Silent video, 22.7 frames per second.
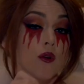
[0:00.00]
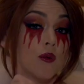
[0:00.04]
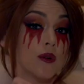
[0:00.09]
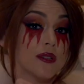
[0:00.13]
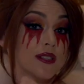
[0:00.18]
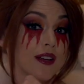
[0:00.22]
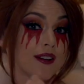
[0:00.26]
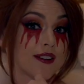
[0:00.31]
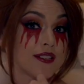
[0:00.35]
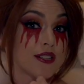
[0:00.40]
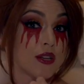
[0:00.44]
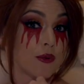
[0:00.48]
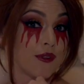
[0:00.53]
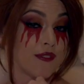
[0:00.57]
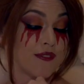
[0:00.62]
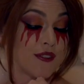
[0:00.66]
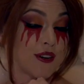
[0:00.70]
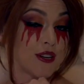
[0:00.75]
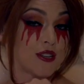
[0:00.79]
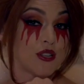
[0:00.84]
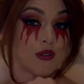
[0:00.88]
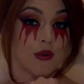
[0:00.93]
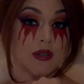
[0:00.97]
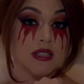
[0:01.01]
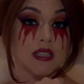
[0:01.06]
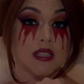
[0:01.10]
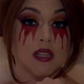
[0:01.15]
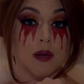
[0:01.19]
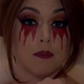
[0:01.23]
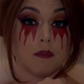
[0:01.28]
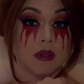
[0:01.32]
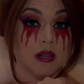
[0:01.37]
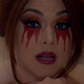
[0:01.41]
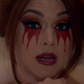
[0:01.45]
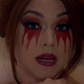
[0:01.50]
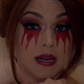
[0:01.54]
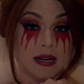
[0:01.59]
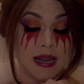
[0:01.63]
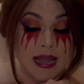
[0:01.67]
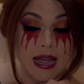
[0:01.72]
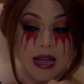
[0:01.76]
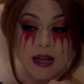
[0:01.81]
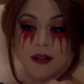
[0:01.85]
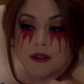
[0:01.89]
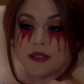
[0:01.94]
who is also referred to as the
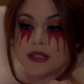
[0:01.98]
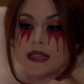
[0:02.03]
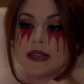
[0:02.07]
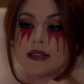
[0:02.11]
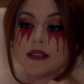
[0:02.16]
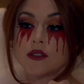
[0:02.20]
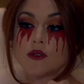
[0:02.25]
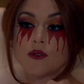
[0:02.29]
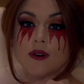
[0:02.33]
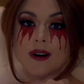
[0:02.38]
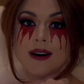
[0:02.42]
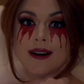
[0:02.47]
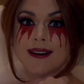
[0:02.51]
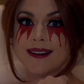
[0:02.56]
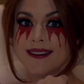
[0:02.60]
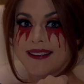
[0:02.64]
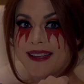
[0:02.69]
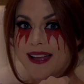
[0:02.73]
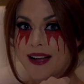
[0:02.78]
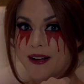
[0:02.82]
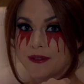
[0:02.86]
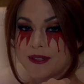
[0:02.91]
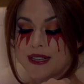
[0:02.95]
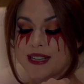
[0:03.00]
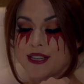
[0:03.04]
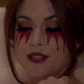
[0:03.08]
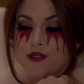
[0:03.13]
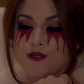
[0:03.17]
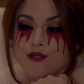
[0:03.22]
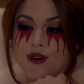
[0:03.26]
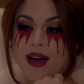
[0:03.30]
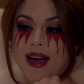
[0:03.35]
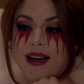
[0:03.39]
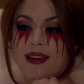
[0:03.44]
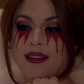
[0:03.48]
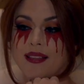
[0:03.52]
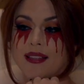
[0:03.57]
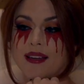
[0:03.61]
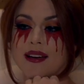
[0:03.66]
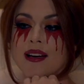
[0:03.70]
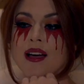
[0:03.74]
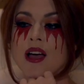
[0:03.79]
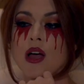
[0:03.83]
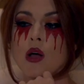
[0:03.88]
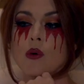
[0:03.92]
Blood Countess or Countess
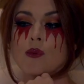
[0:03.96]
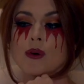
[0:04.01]
Dracula,